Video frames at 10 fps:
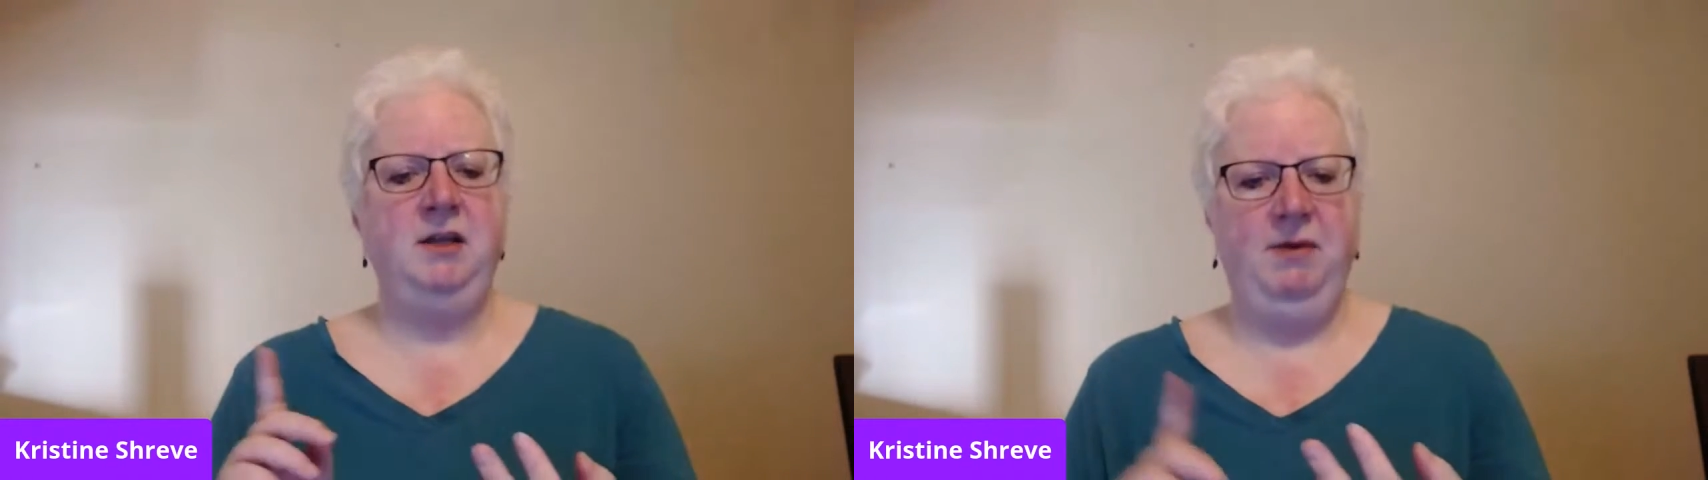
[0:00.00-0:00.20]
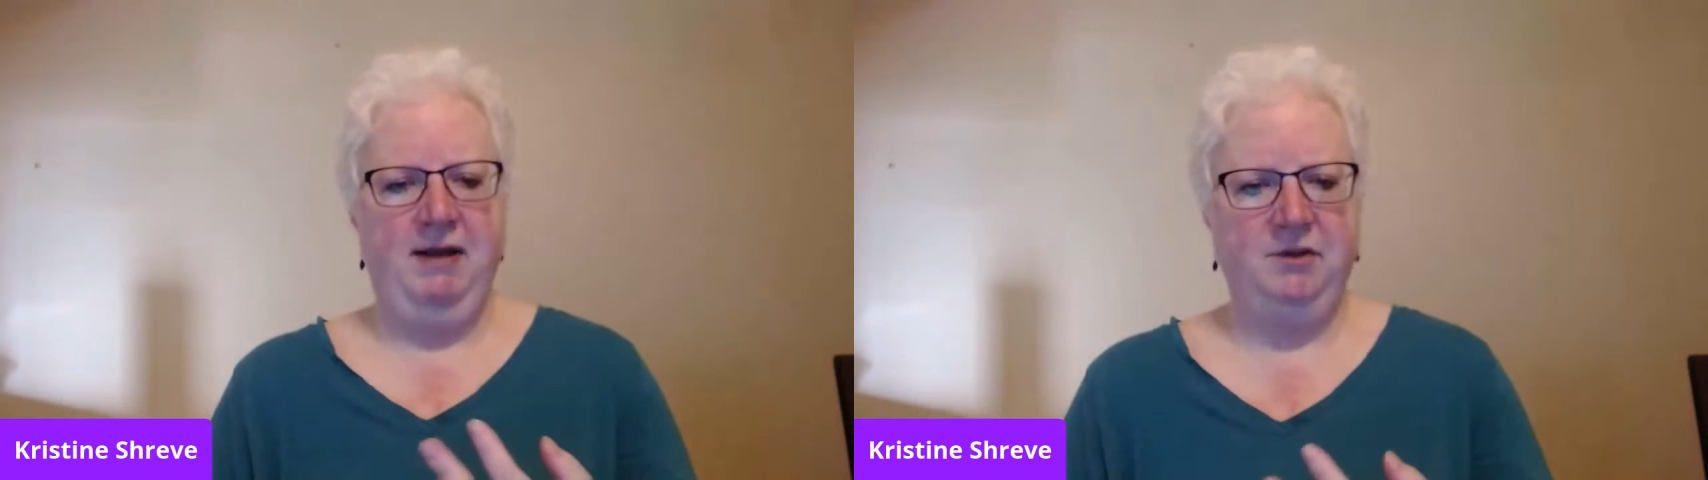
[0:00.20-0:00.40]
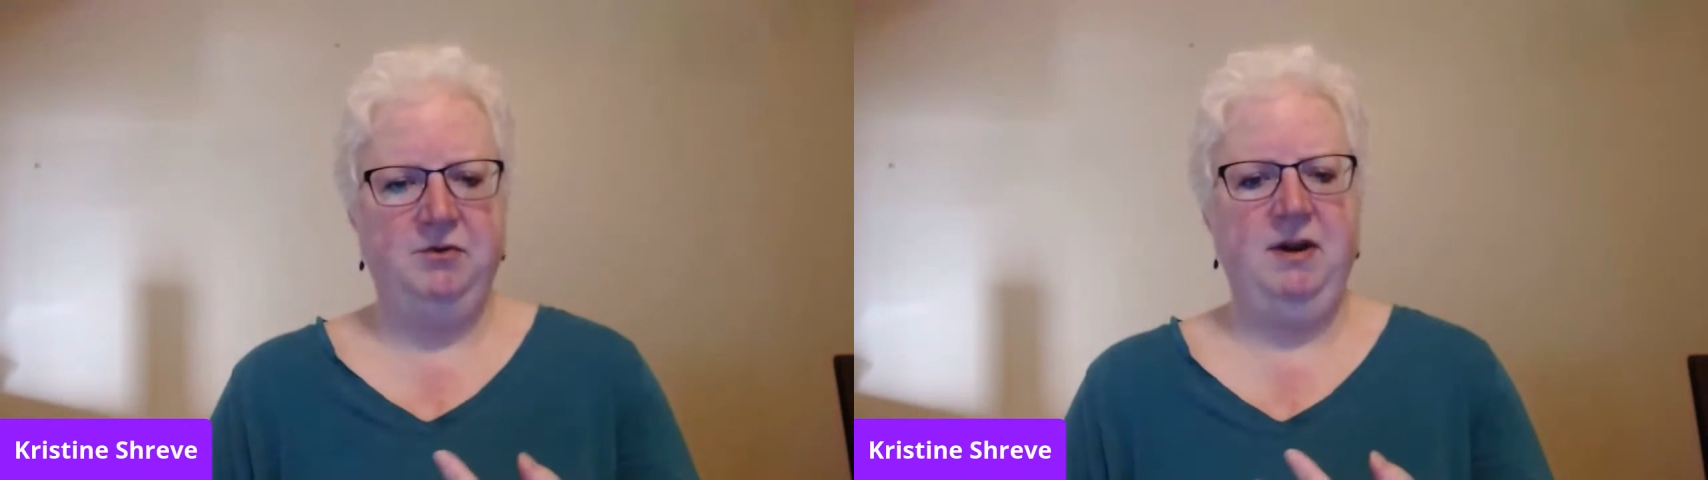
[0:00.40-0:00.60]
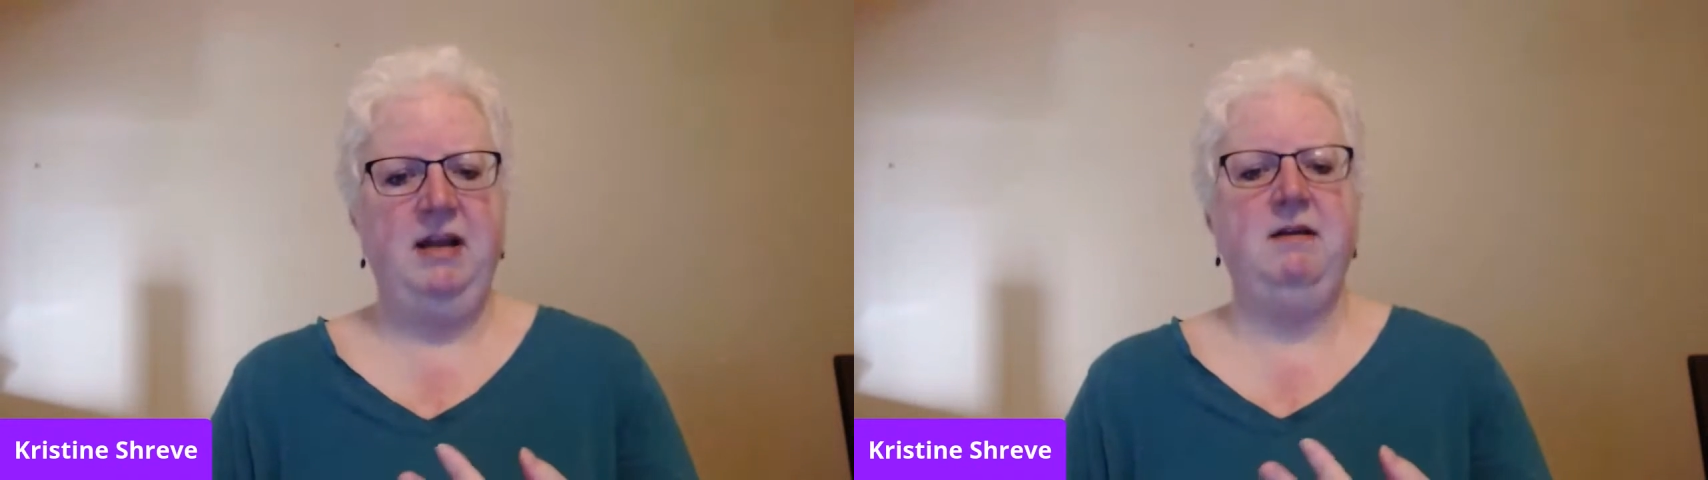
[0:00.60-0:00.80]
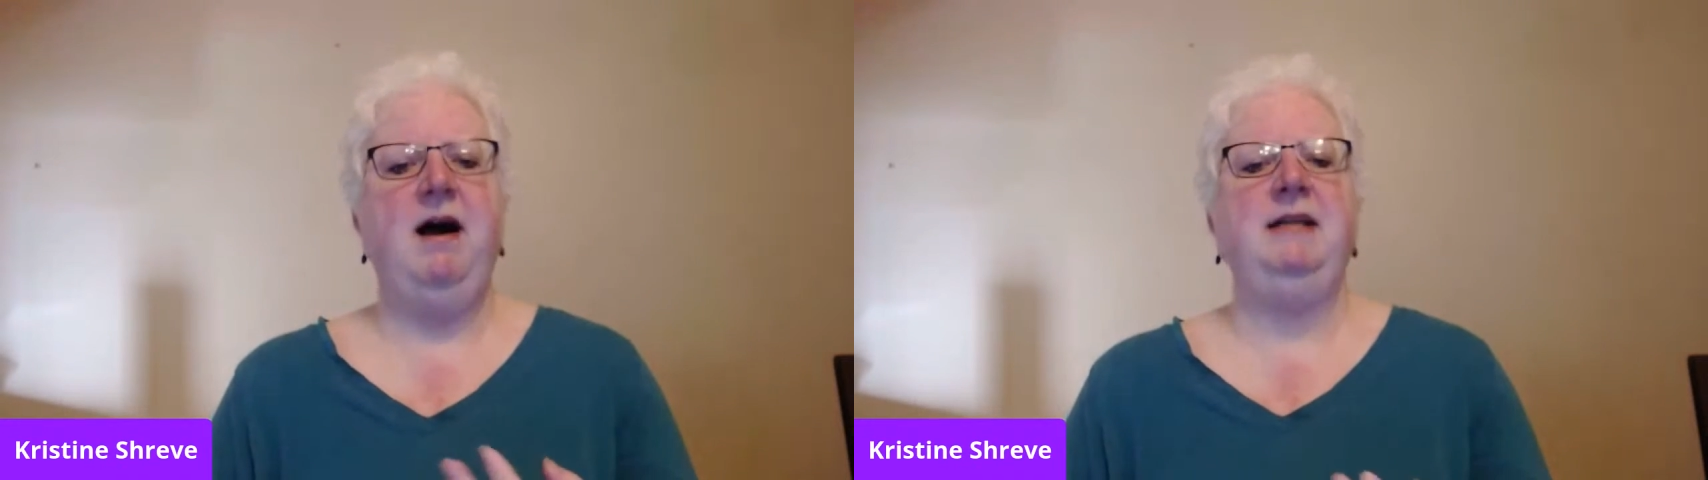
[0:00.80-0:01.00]
You have to
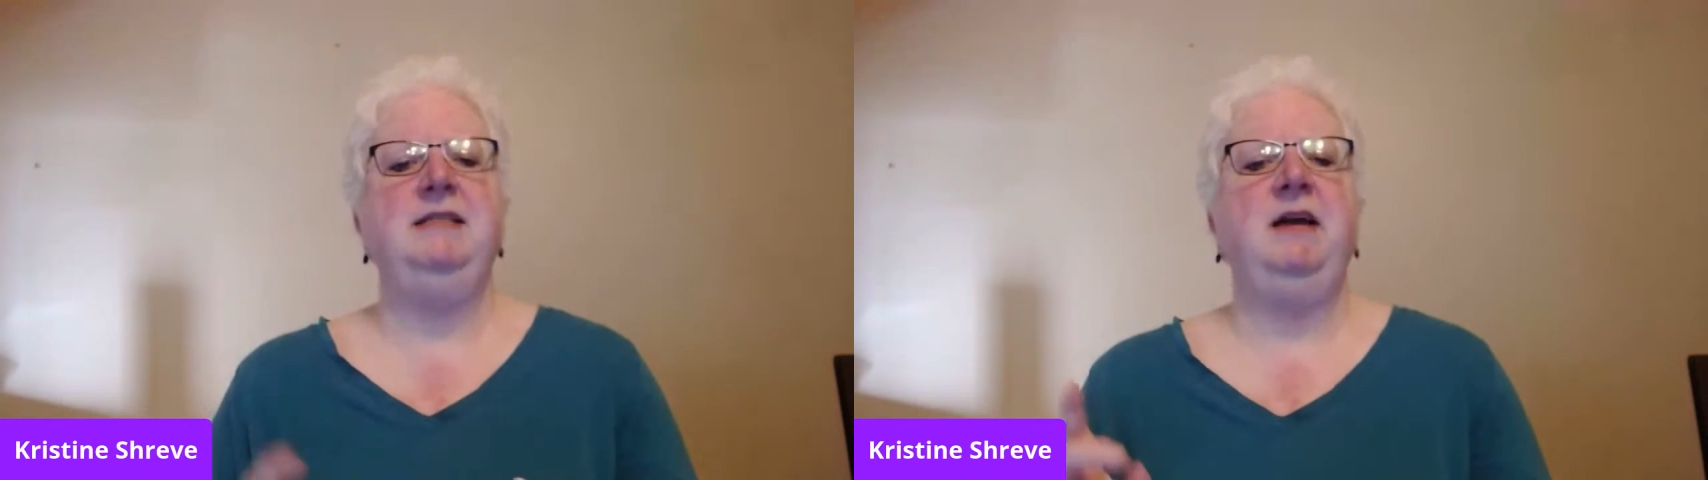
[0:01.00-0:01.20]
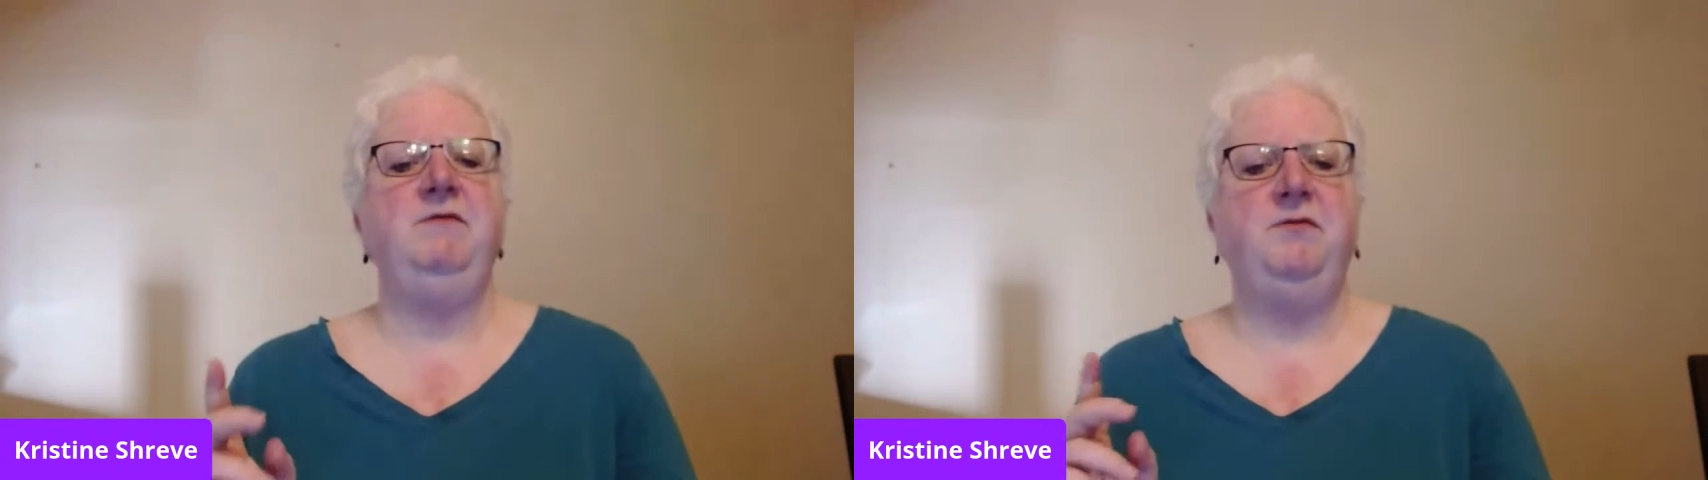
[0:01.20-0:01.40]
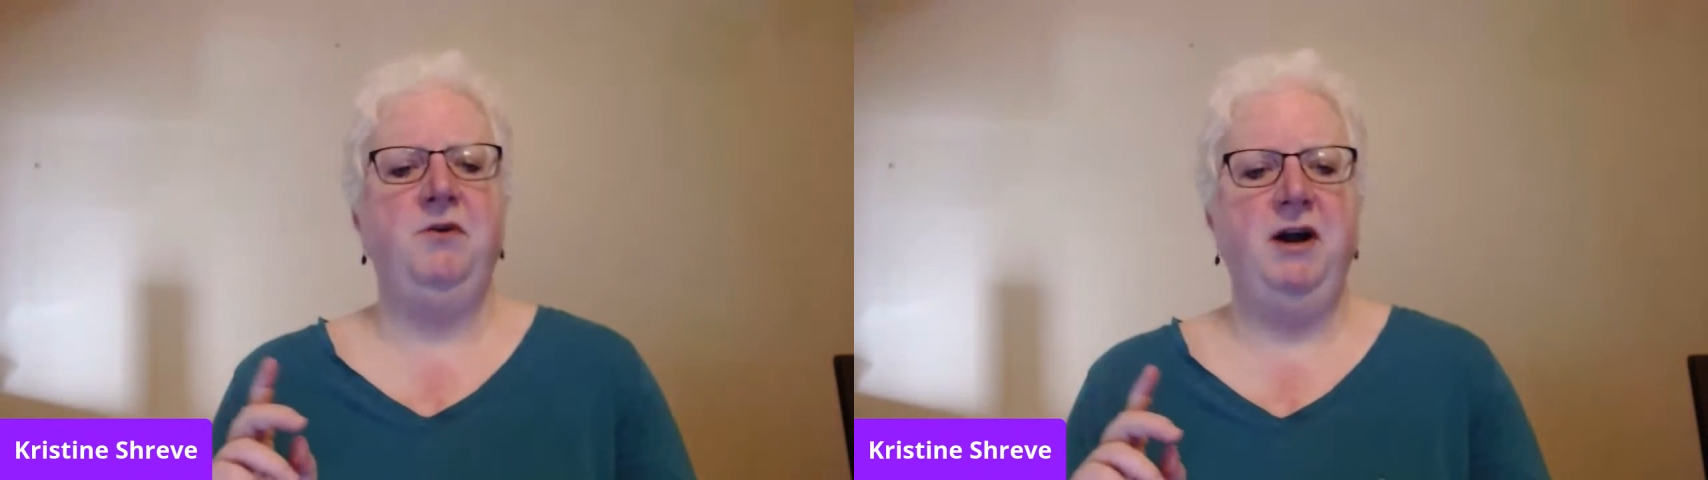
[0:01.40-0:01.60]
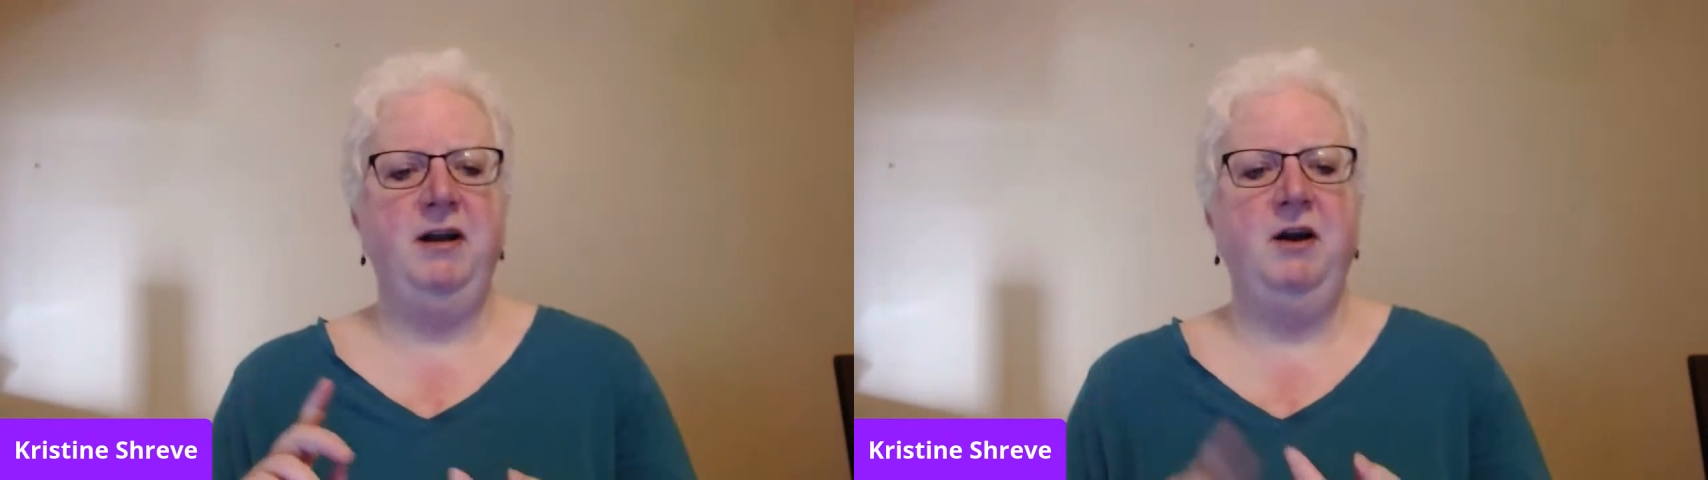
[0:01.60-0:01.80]
create content for it.